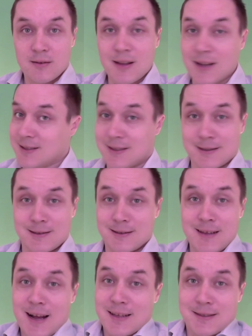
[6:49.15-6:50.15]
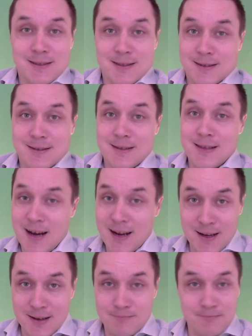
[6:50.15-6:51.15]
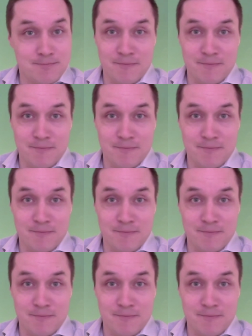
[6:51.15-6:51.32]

That's that's not a